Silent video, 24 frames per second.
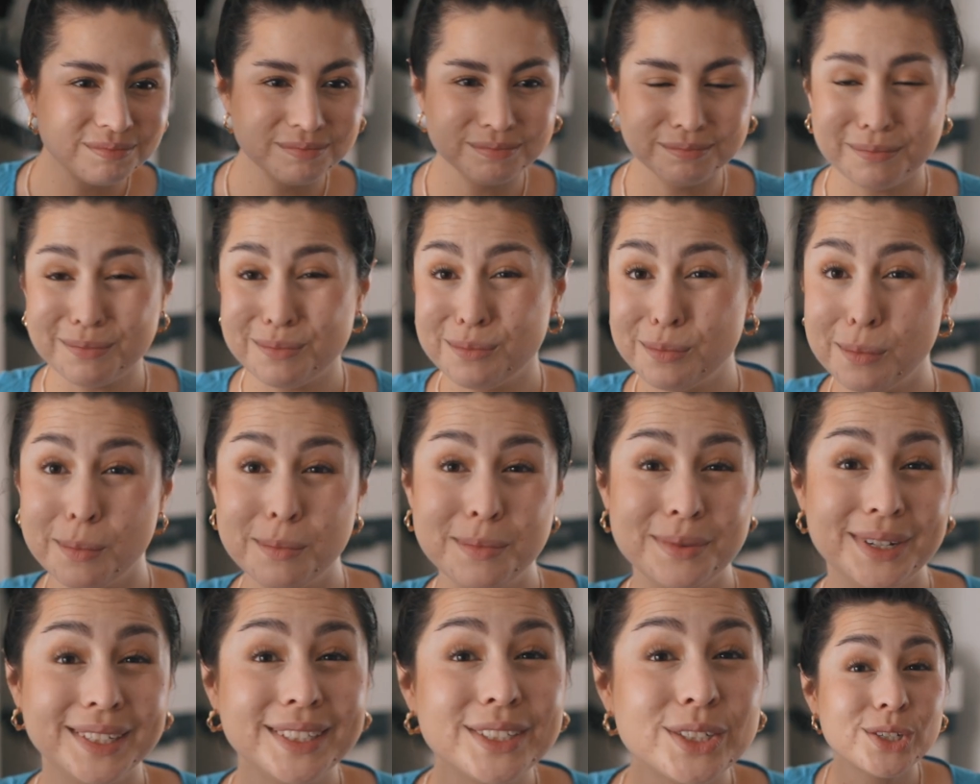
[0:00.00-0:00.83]

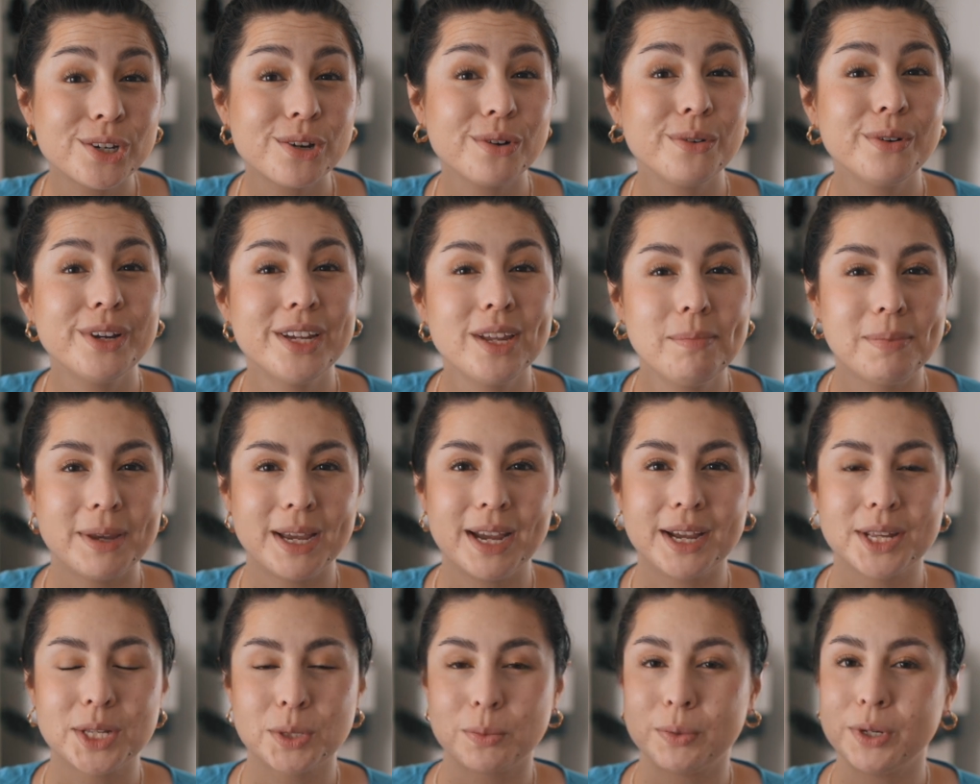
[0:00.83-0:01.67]
mystery
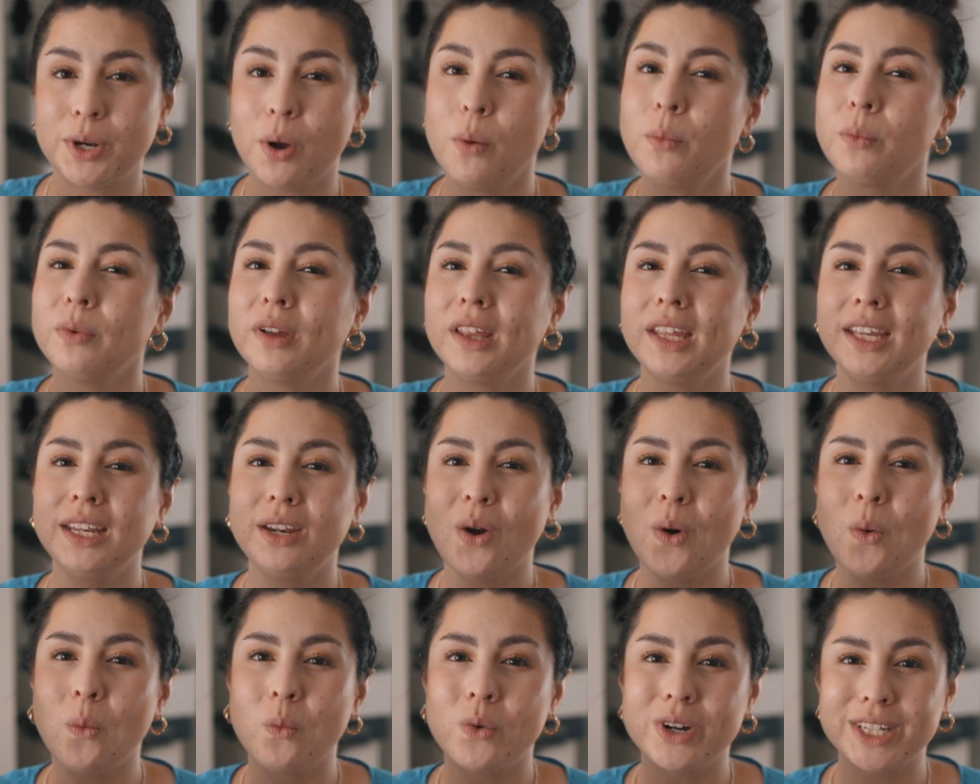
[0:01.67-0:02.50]
because we don't really
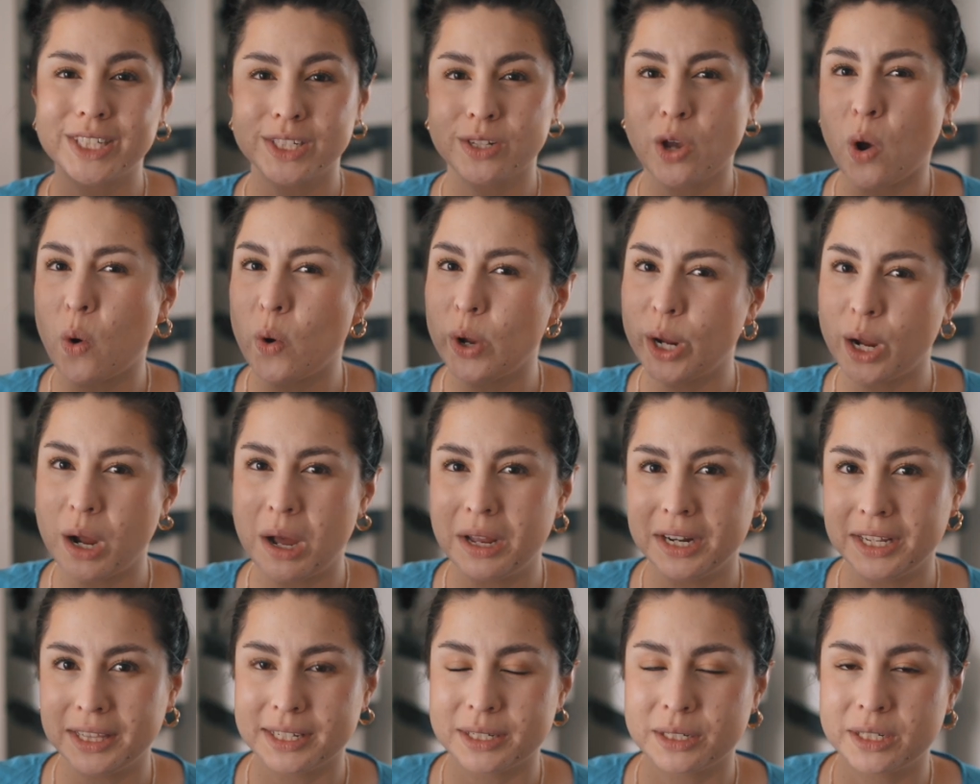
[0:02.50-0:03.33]
know what's going
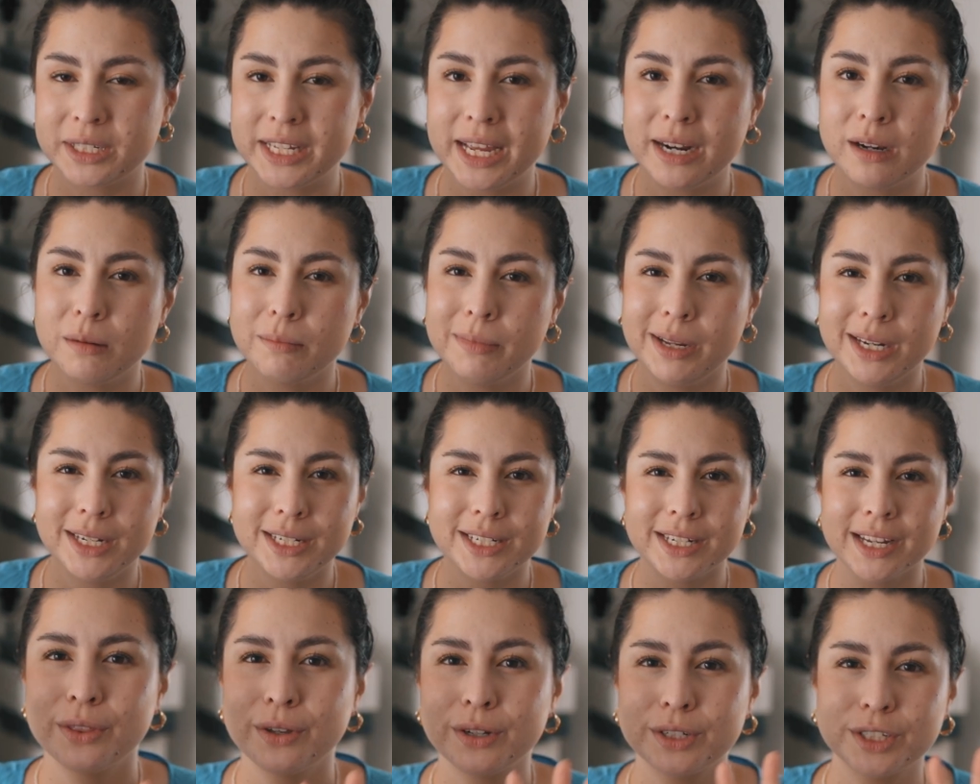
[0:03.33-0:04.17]
on at this
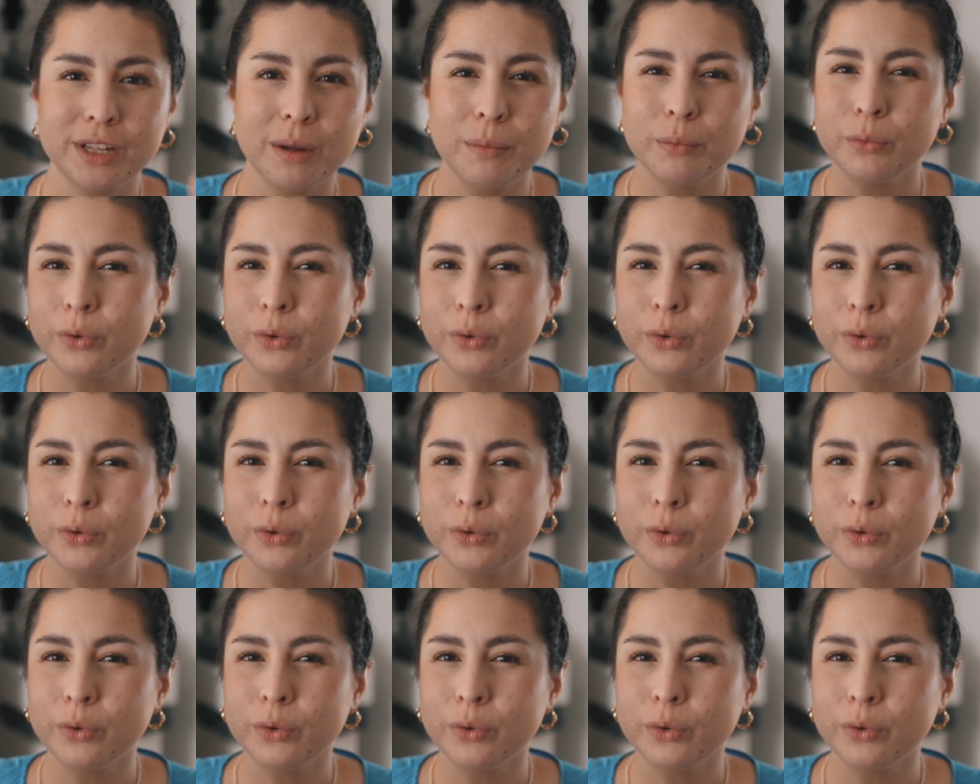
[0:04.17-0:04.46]
settlement. There are some